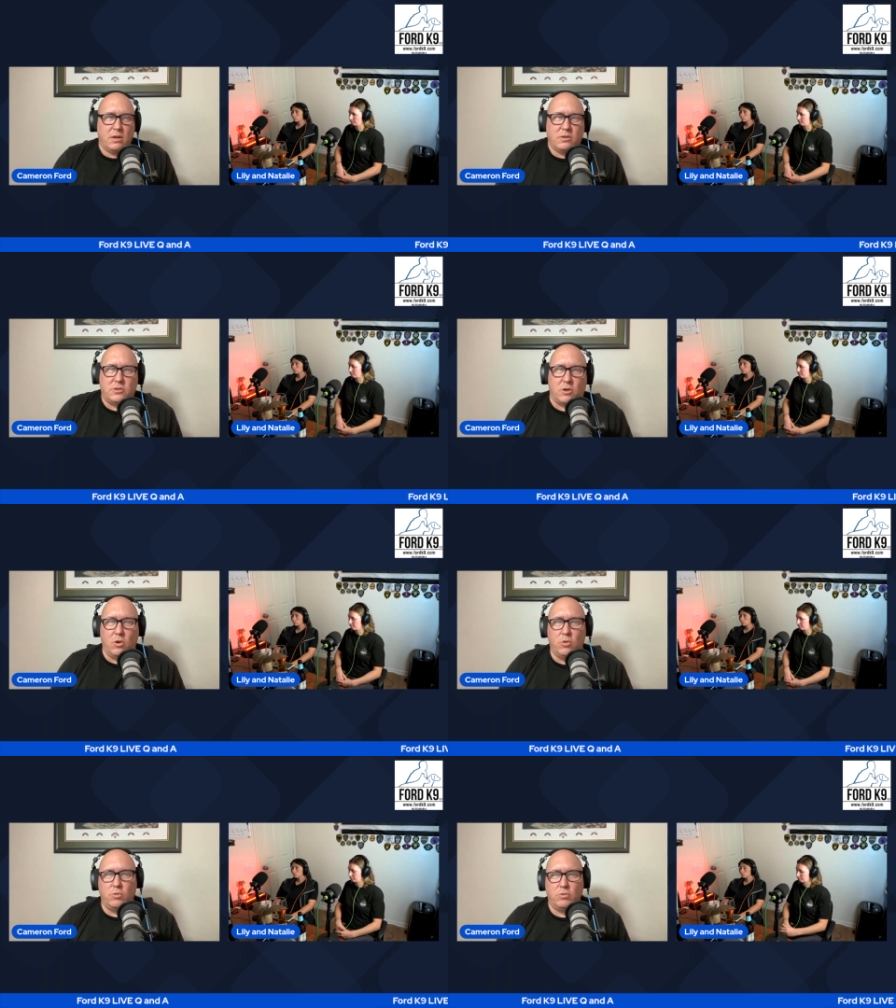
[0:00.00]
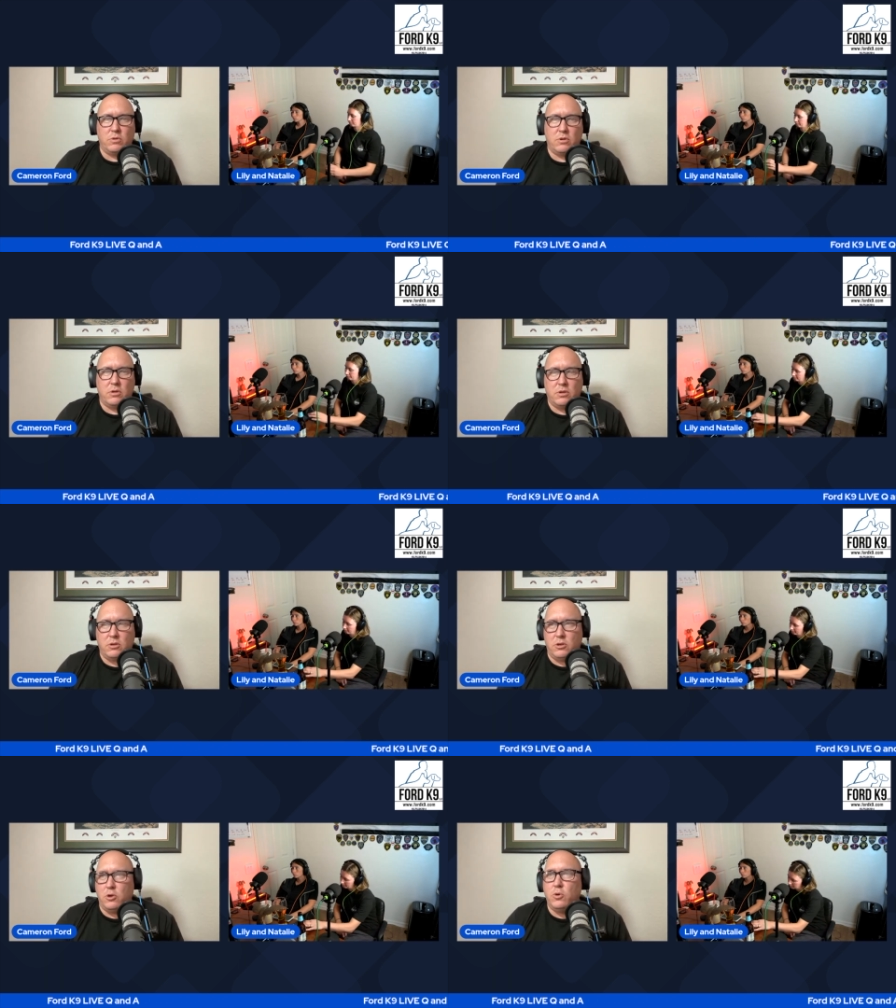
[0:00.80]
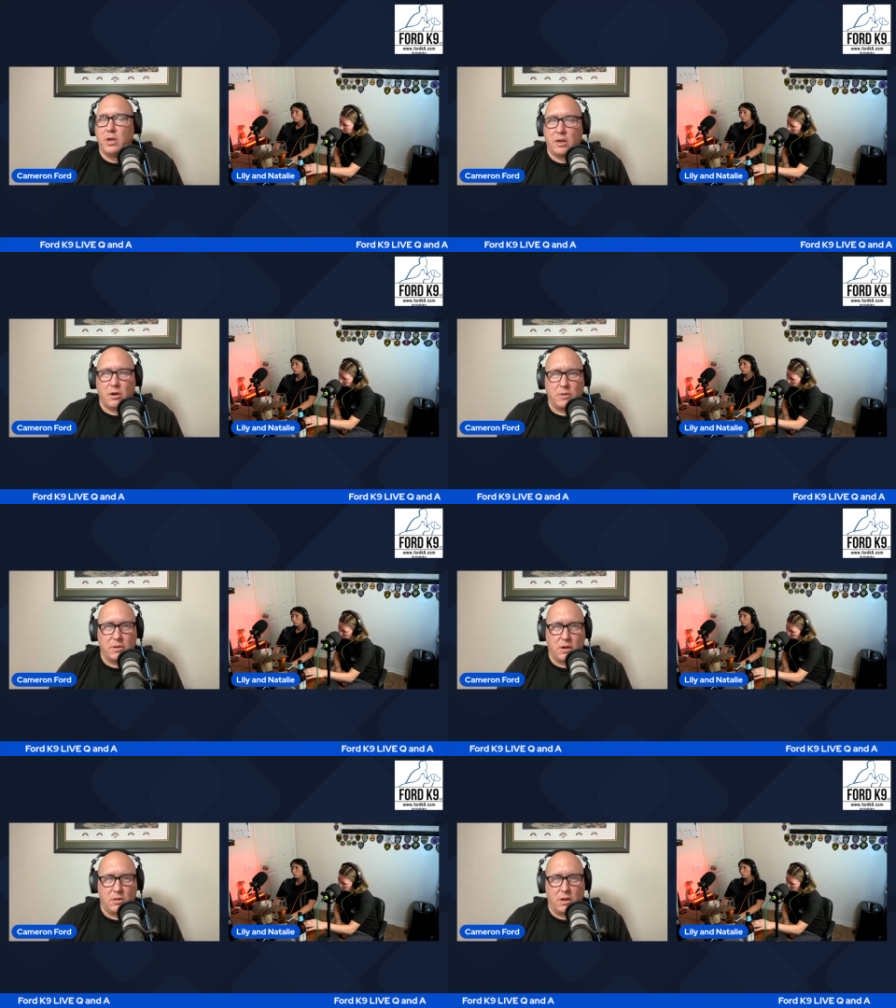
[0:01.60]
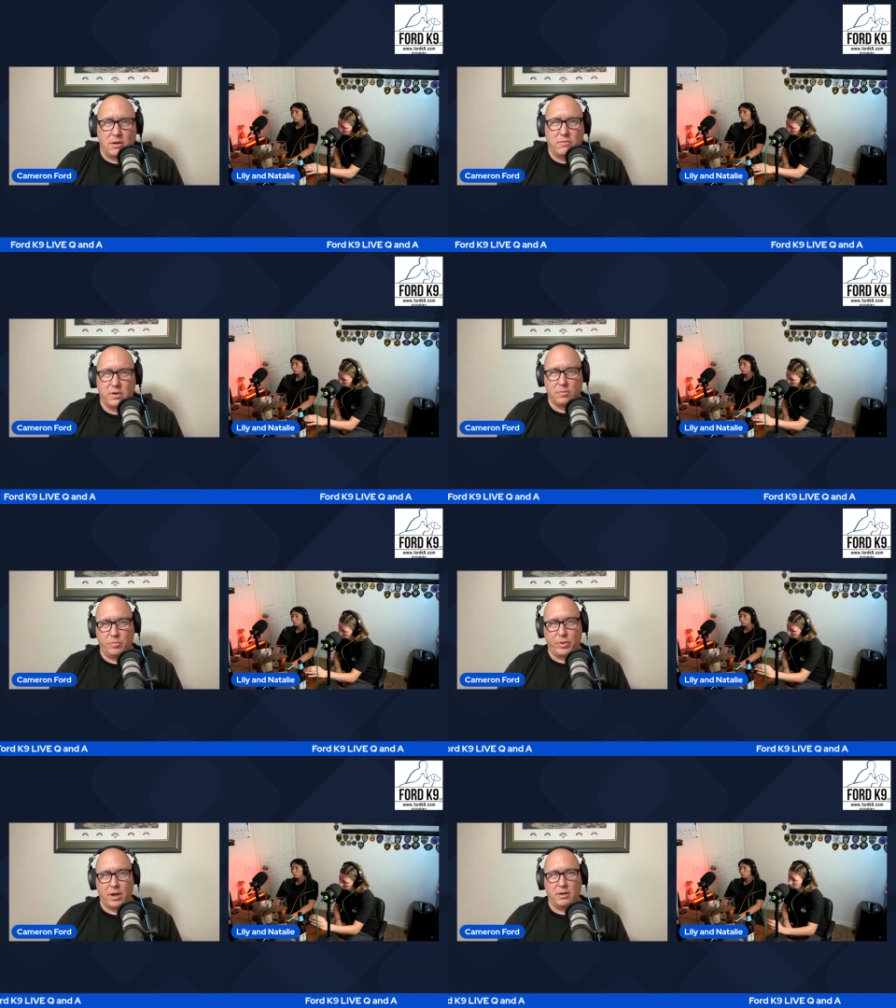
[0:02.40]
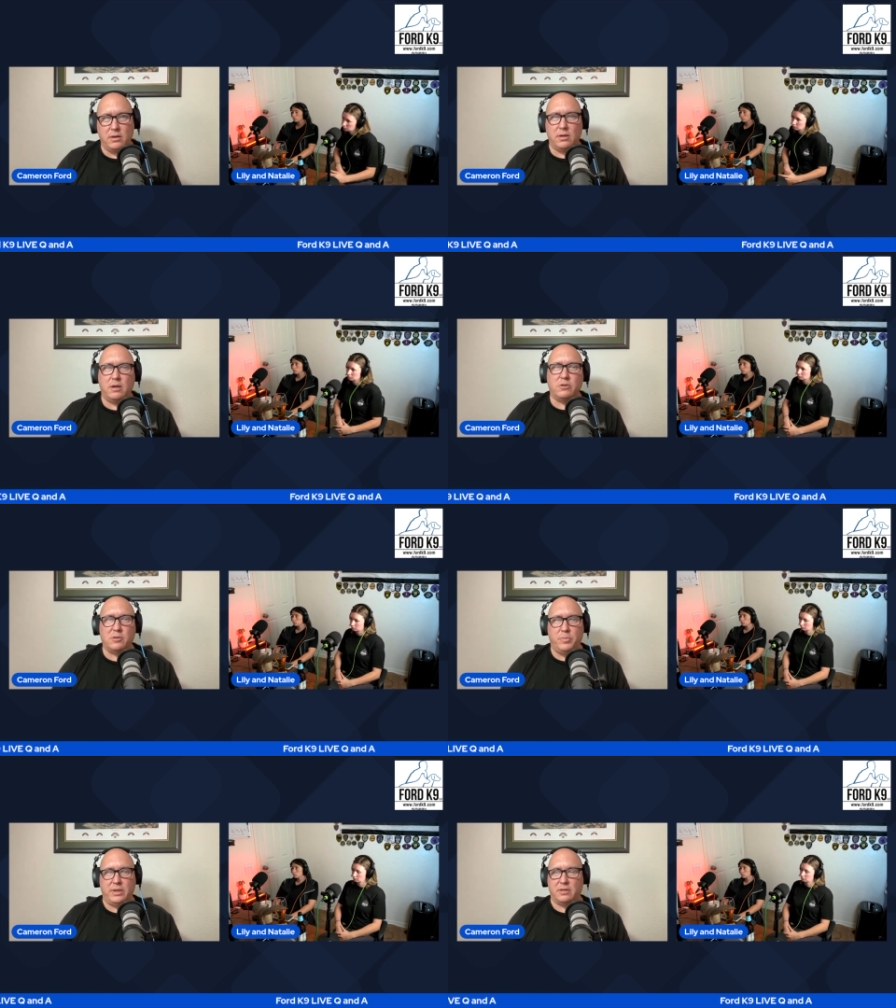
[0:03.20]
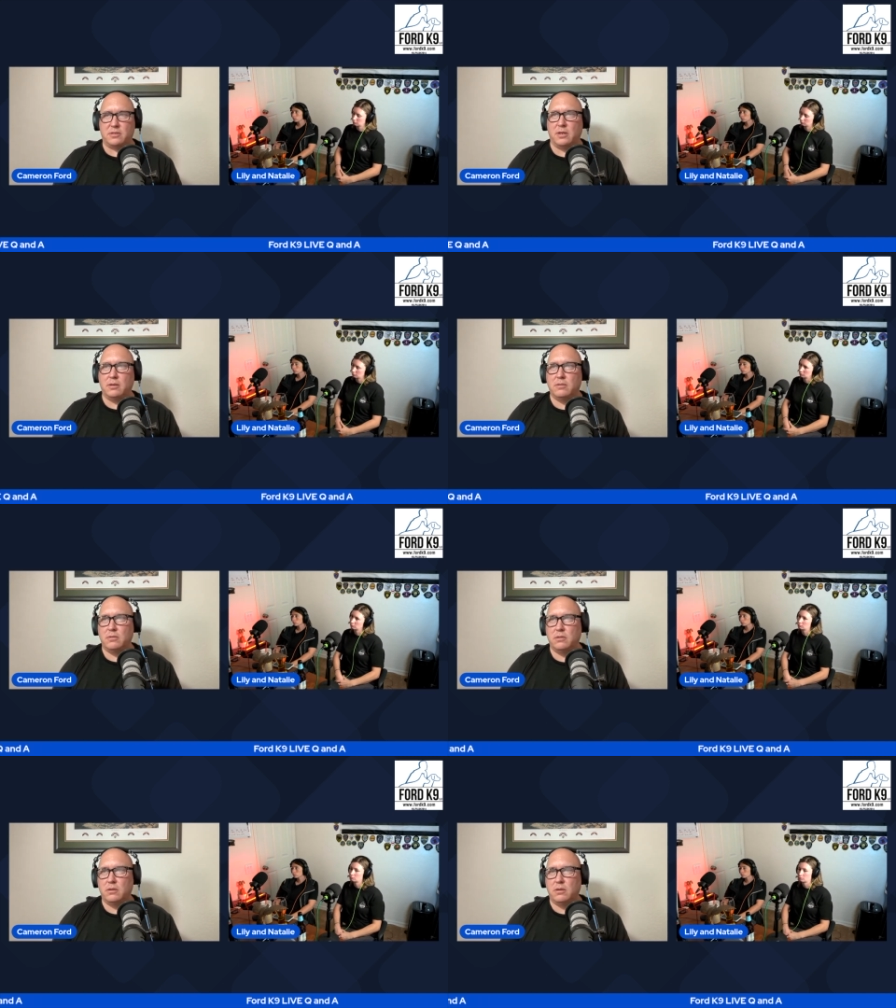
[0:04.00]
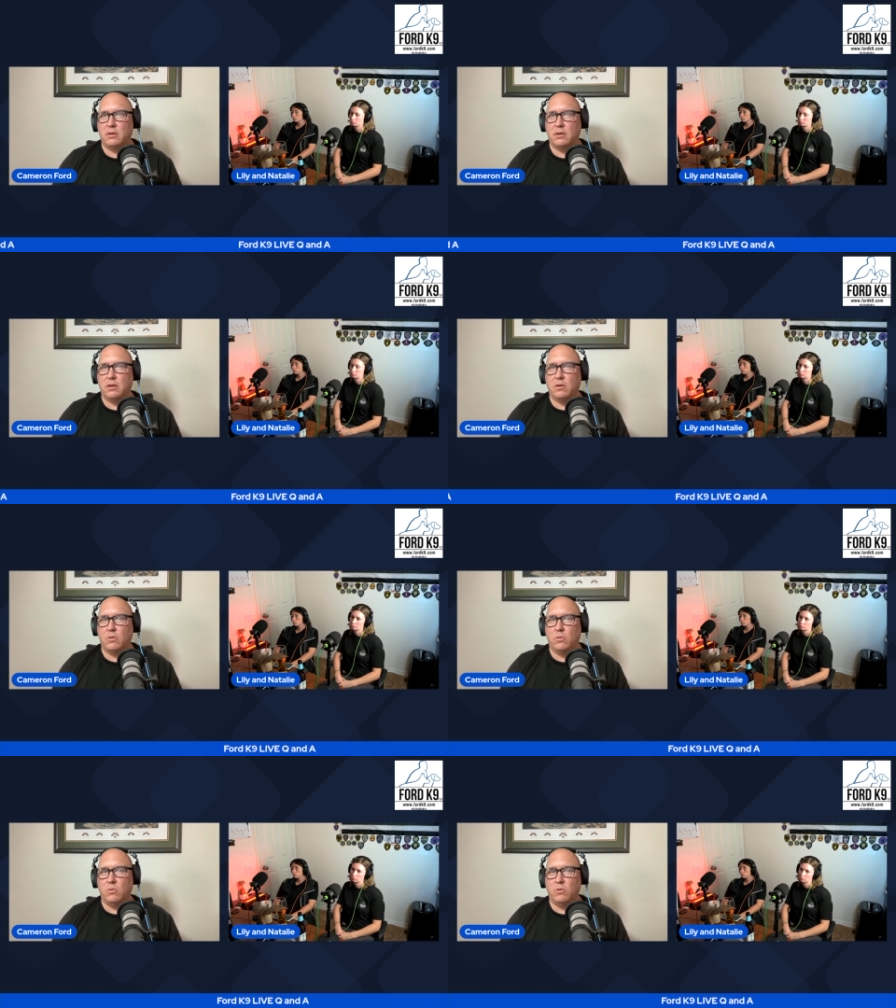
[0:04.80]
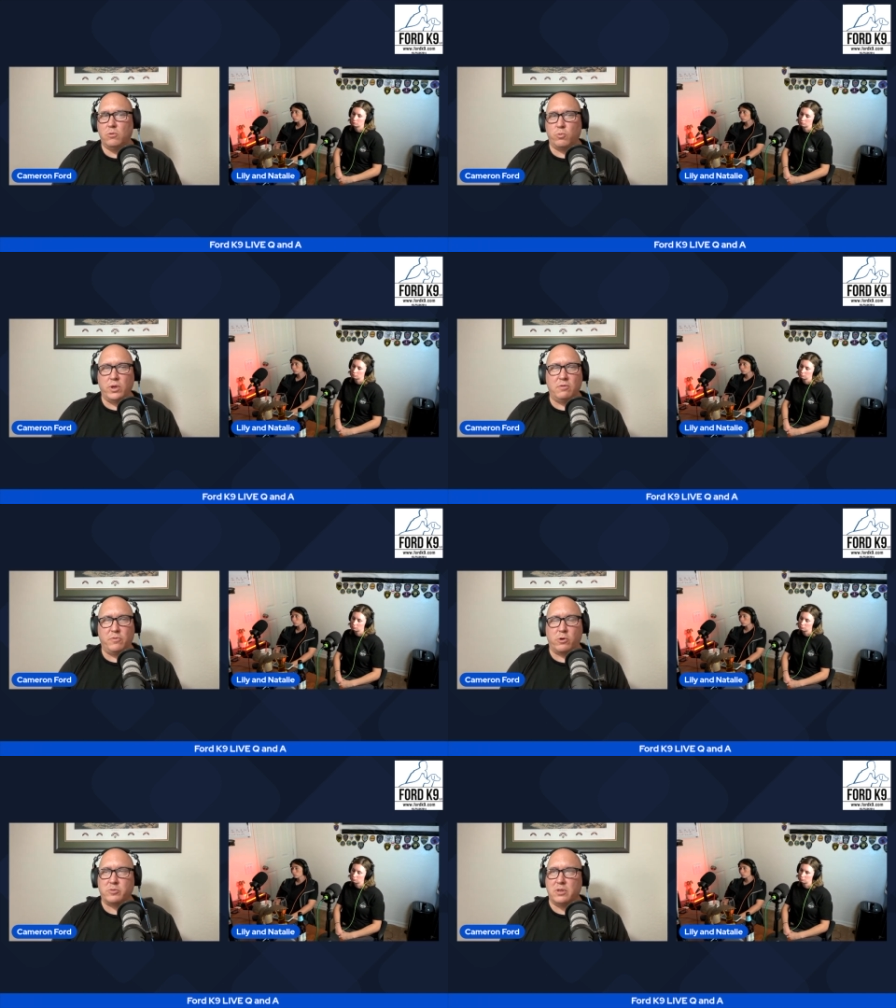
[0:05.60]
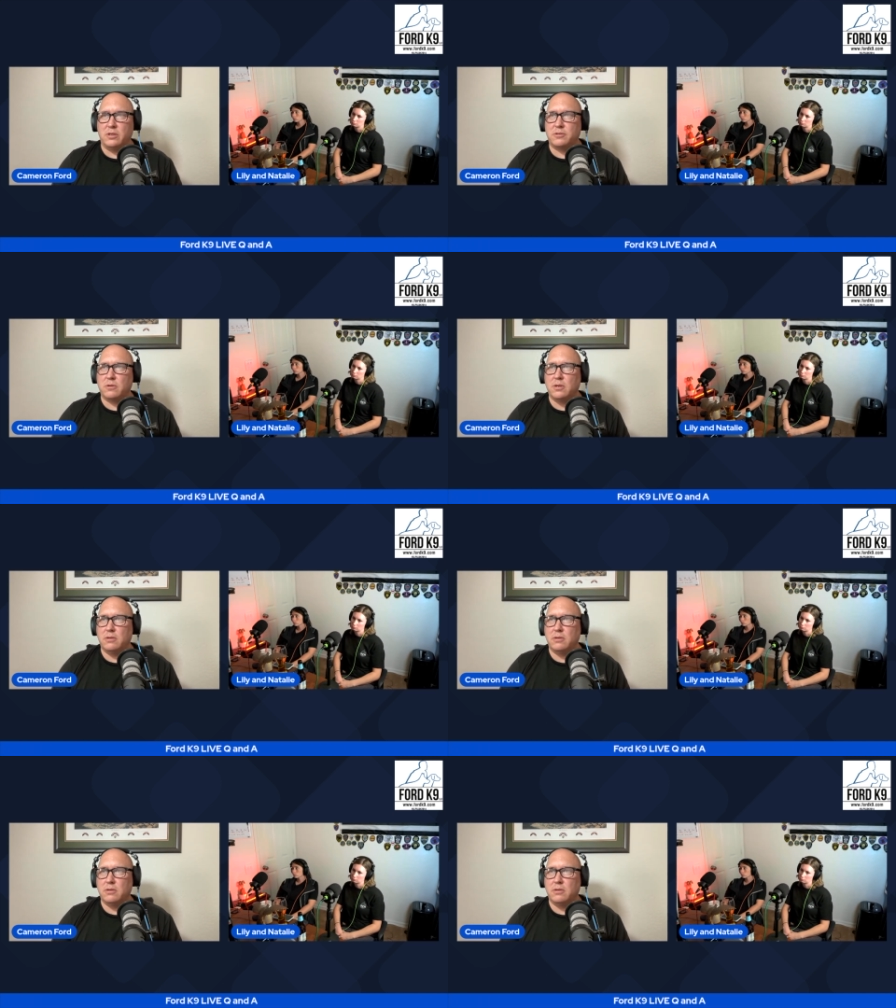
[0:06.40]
So you hit on a lot of it, but here's the biggest thing. Reinforcement history.